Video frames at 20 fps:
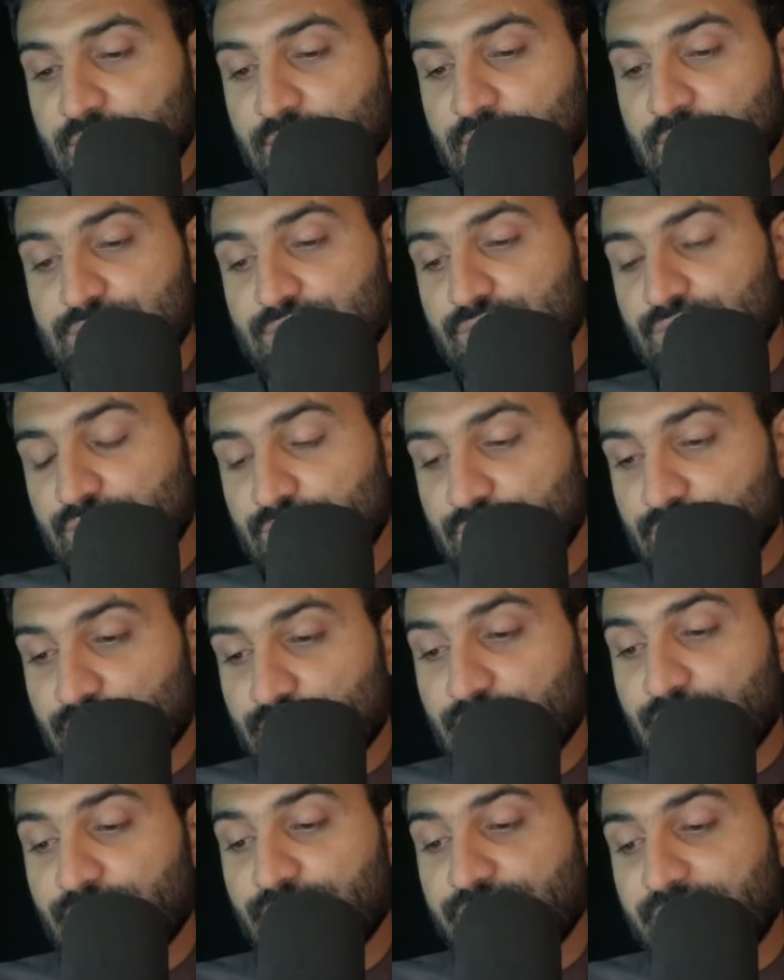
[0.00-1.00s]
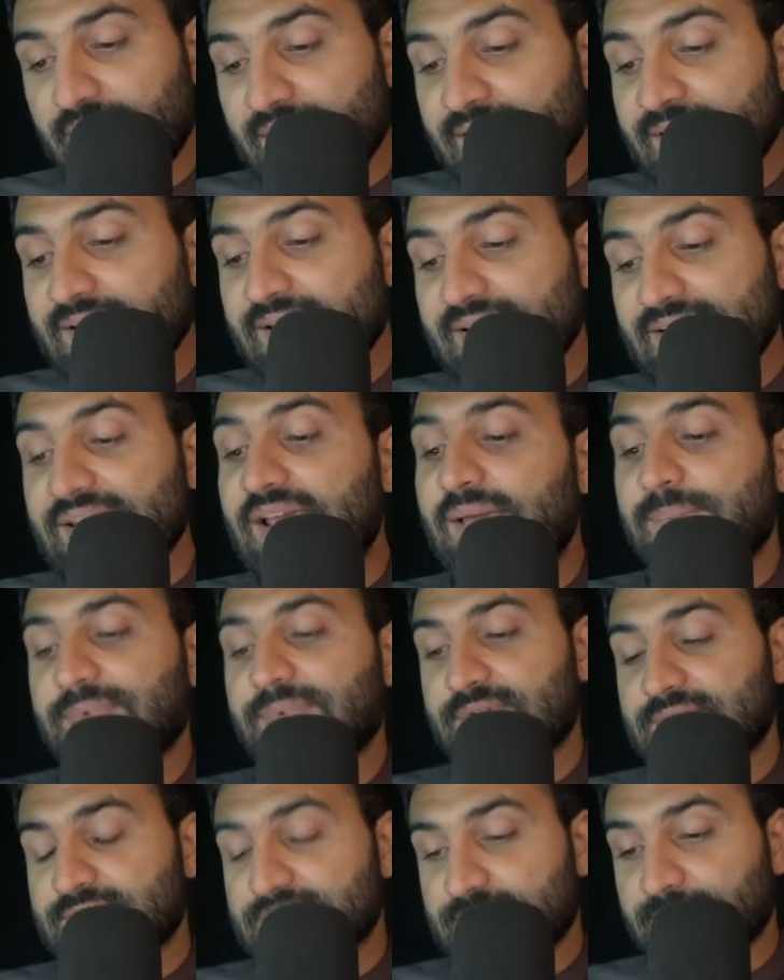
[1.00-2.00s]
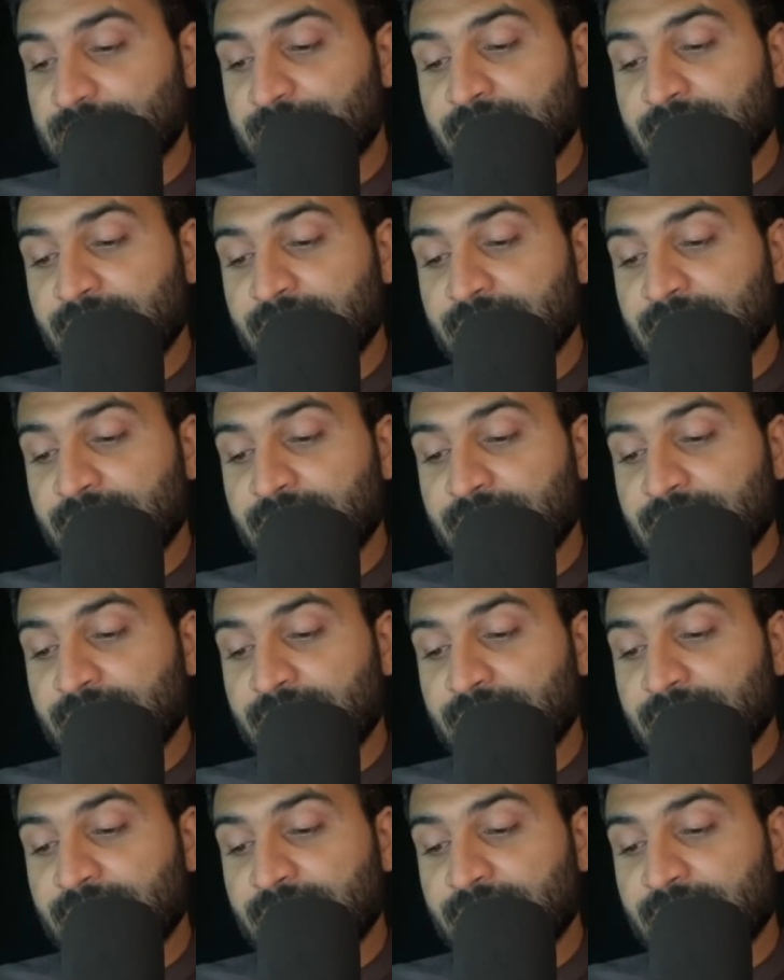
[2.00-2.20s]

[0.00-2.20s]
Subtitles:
So when it happens,